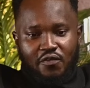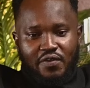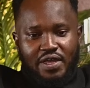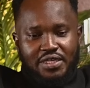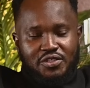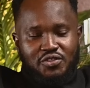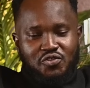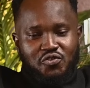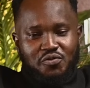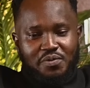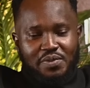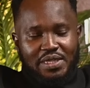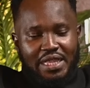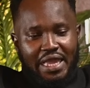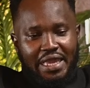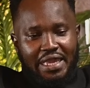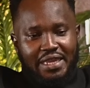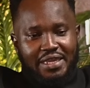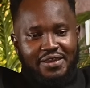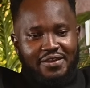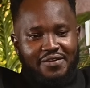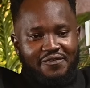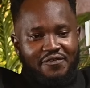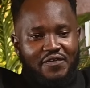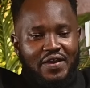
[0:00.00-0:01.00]
of us to be
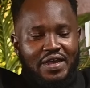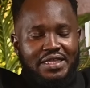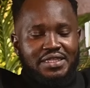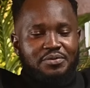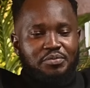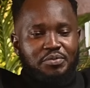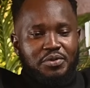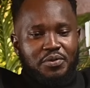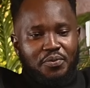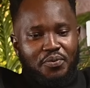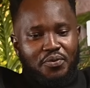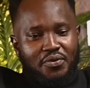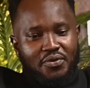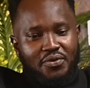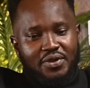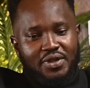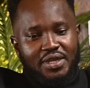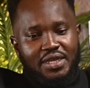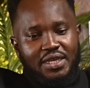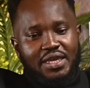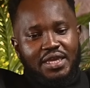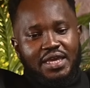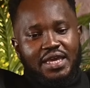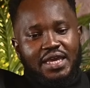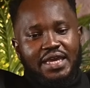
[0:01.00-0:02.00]
like funny people.
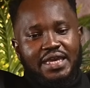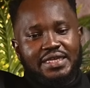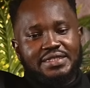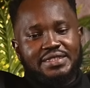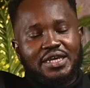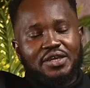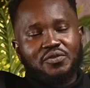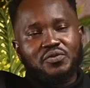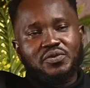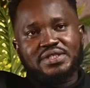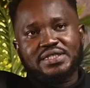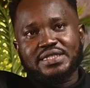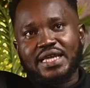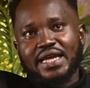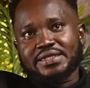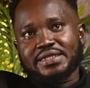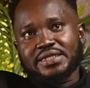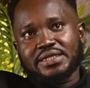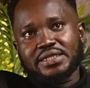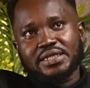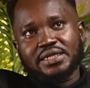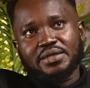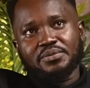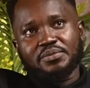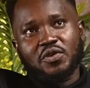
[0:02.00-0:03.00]
And I no
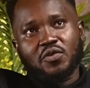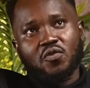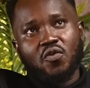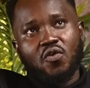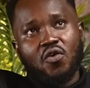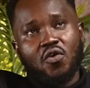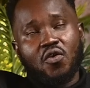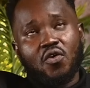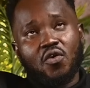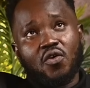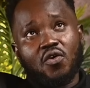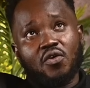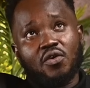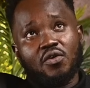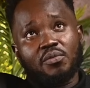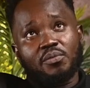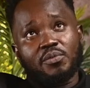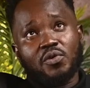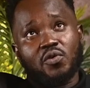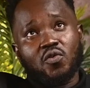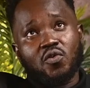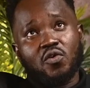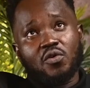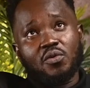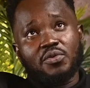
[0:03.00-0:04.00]
started me call
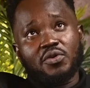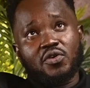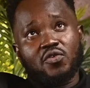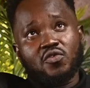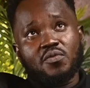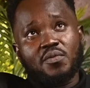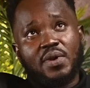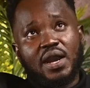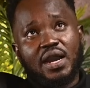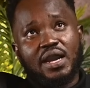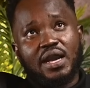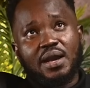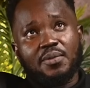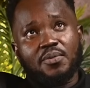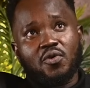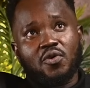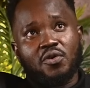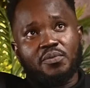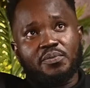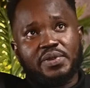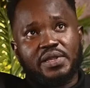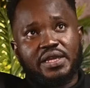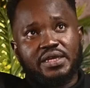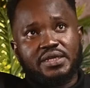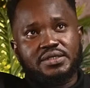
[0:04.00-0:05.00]
Bekuma Cap
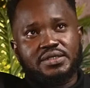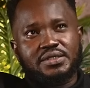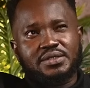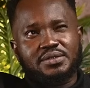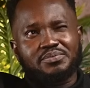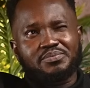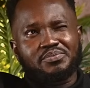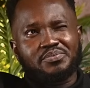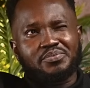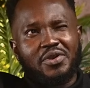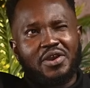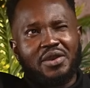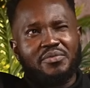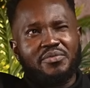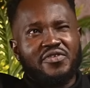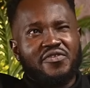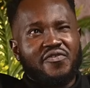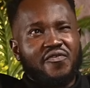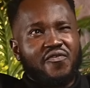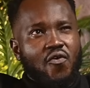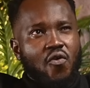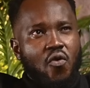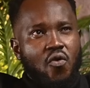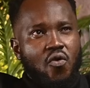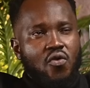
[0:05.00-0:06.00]
Complex Primary
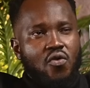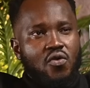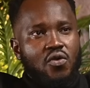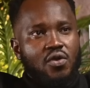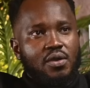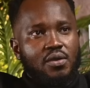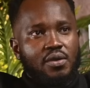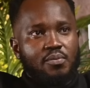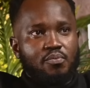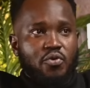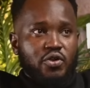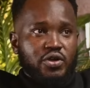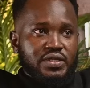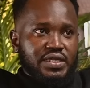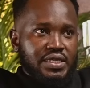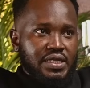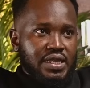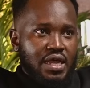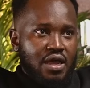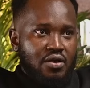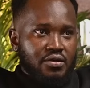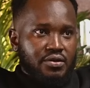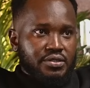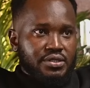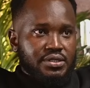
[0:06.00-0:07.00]
4 boarding
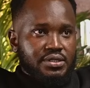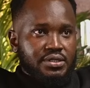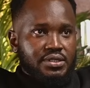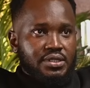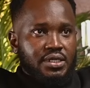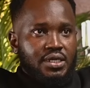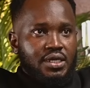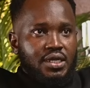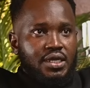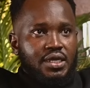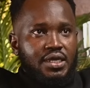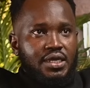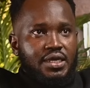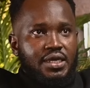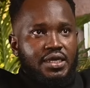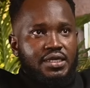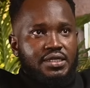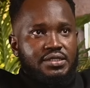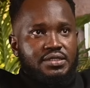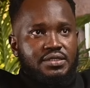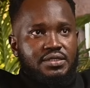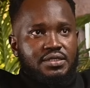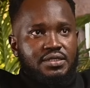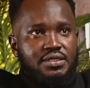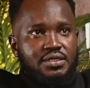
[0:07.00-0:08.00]
house.
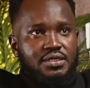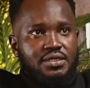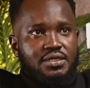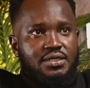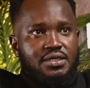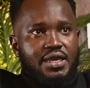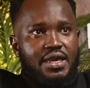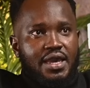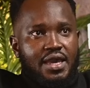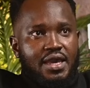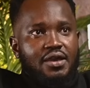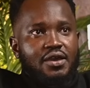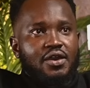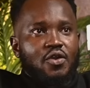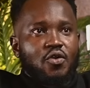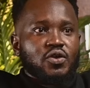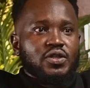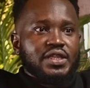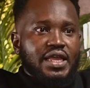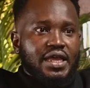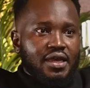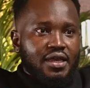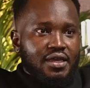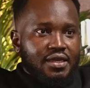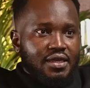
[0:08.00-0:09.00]
And yeah, I
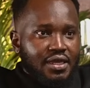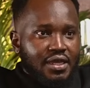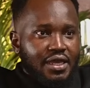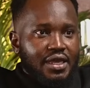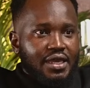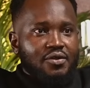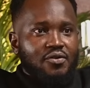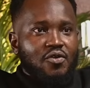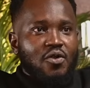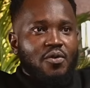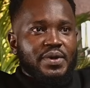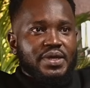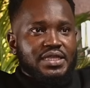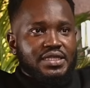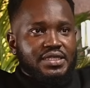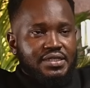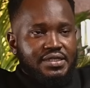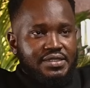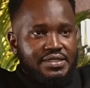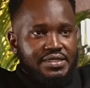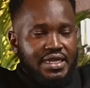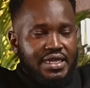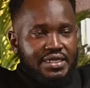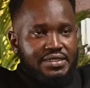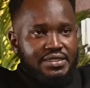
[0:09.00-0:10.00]
wanna comedy in
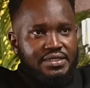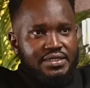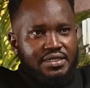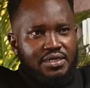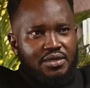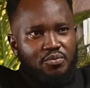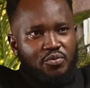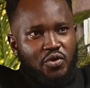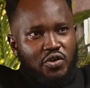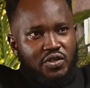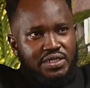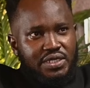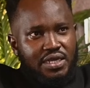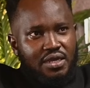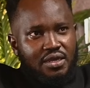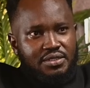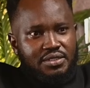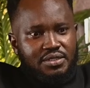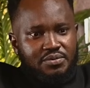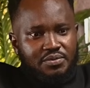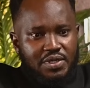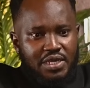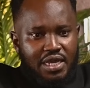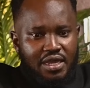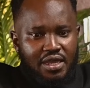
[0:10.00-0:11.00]
started boarding house.
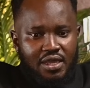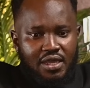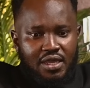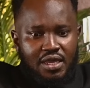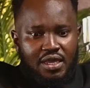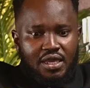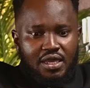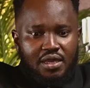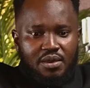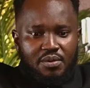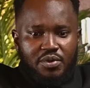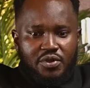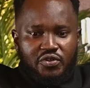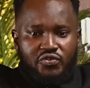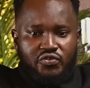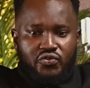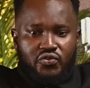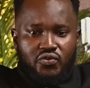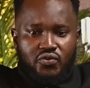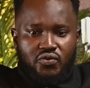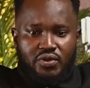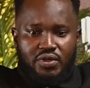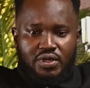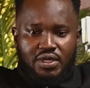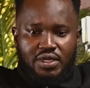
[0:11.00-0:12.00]
It be
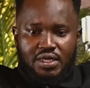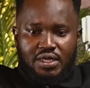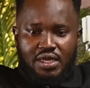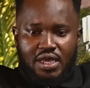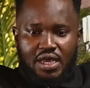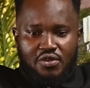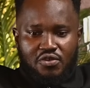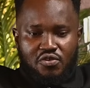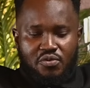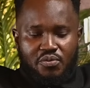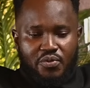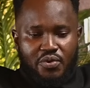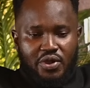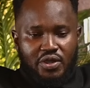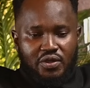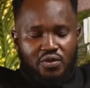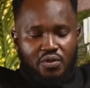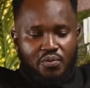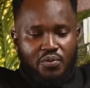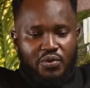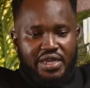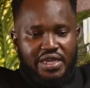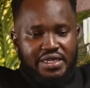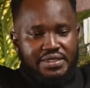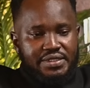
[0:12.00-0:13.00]
drew and you no
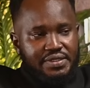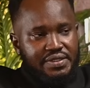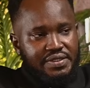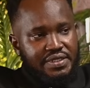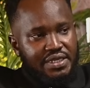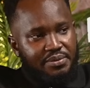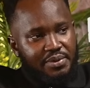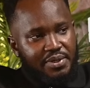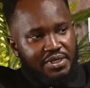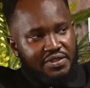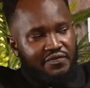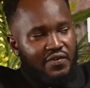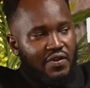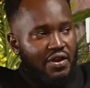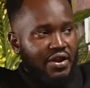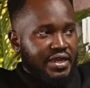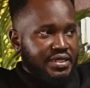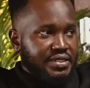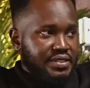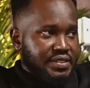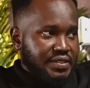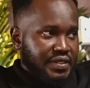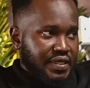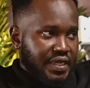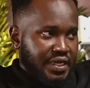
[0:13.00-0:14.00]
more entertainment
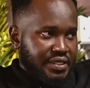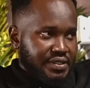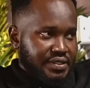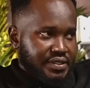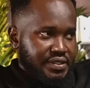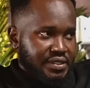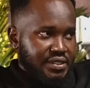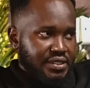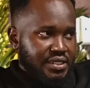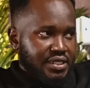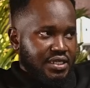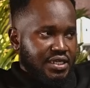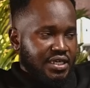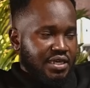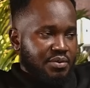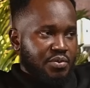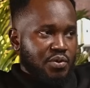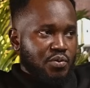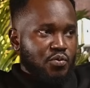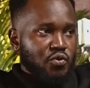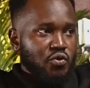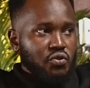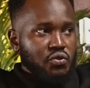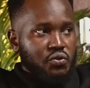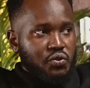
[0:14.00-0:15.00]
variety nights. It be
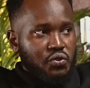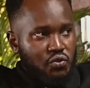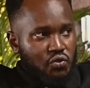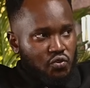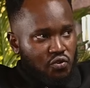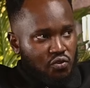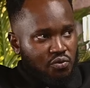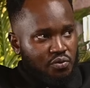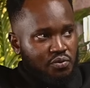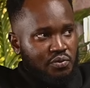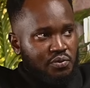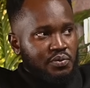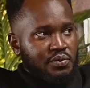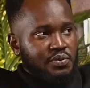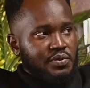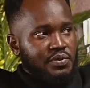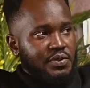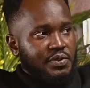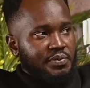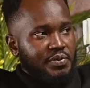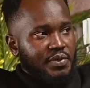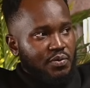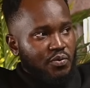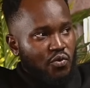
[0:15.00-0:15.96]
more tunyum, it be